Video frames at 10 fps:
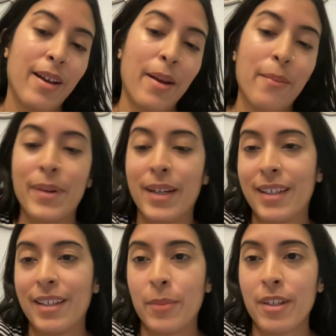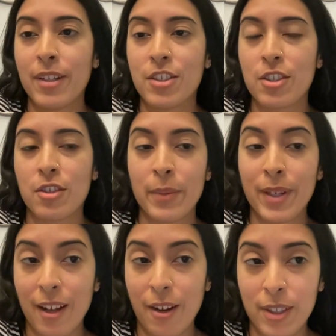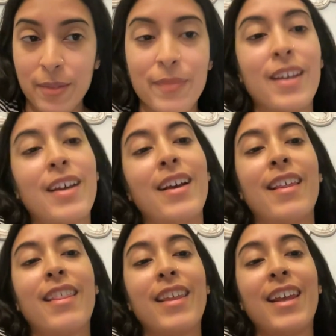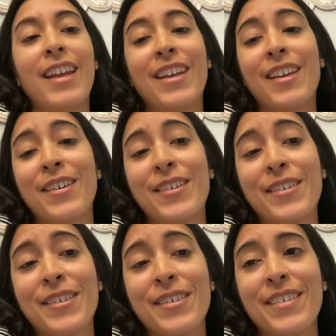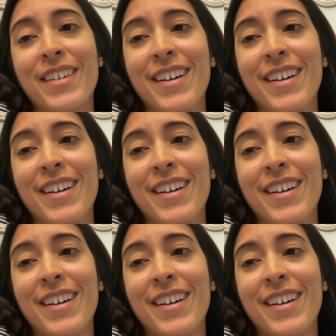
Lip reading: But oh my gosh, it's already been an hour. Thank you.